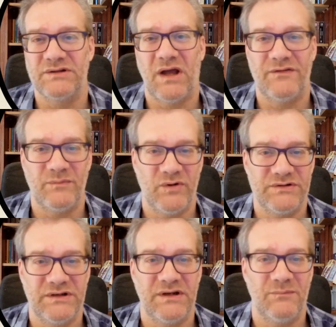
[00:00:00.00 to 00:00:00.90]
often
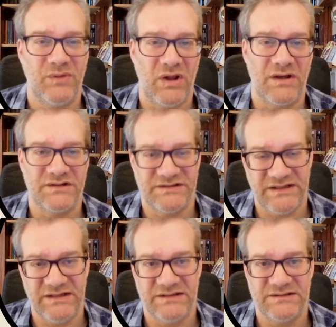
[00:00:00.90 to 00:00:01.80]
posted in blogs,
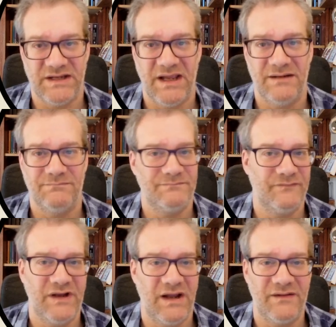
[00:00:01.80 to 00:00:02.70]
zines, and
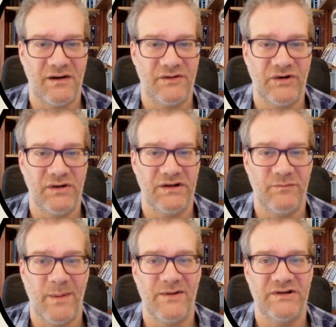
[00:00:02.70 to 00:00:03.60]
via other alternative
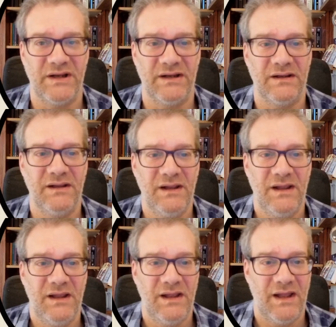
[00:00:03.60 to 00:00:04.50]
publishing,
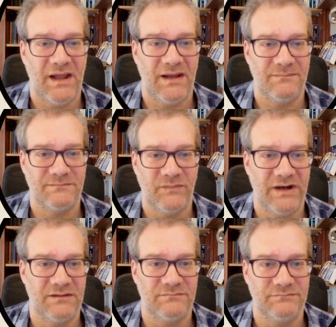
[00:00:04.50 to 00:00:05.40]

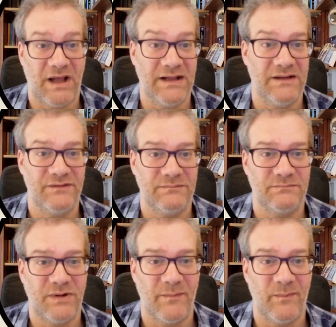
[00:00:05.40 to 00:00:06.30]
where I live
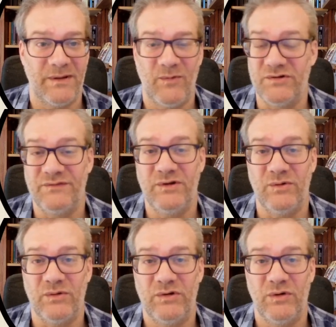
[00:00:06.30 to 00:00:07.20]
and probably most of you
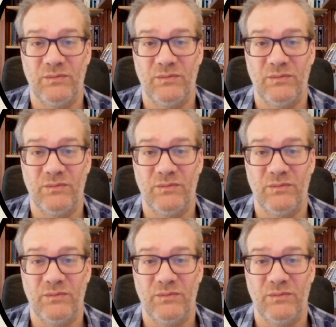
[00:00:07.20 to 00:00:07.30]
do too.